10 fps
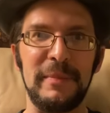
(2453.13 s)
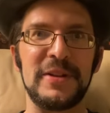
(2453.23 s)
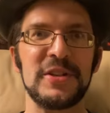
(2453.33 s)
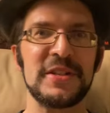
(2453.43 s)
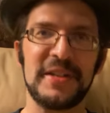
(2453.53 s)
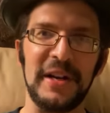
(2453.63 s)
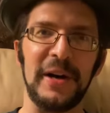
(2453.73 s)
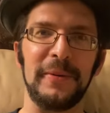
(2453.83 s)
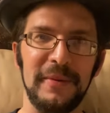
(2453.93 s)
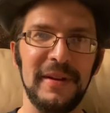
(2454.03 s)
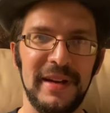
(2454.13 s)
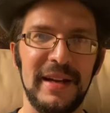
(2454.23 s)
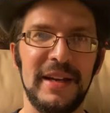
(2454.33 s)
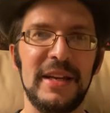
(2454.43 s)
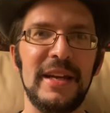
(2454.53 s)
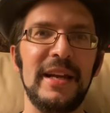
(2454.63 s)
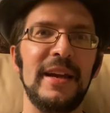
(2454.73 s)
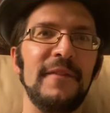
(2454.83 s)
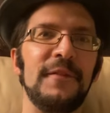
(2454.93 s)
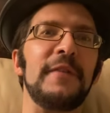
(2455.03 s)
but just
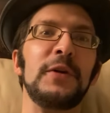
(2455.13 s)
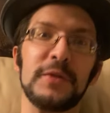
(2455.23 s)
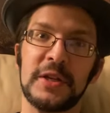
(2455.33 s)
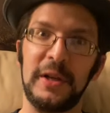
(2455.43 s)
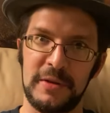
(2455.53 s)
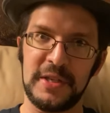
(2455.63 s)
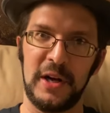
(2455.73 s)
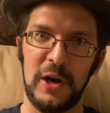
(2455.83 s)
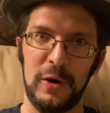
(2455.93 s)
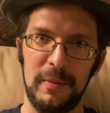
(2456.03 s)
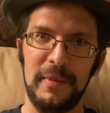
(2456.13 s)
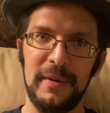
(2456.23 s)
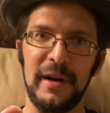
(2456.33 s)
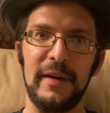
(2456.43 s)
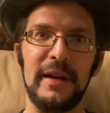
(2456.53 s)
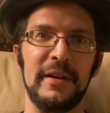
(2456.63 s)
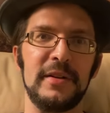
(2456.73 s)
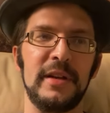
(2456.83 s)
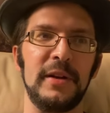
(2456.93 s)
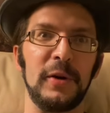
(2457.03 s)
it feels close to home
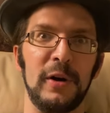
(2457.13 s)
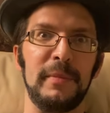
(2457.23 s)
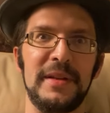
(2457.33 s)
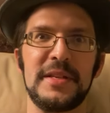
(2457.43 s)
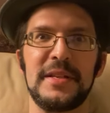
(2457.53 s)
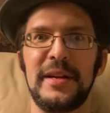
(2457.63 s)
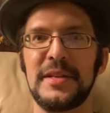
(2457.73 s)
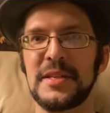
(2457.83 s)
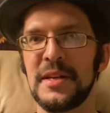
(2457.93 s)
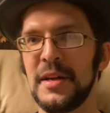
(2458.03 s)
in an urban sense.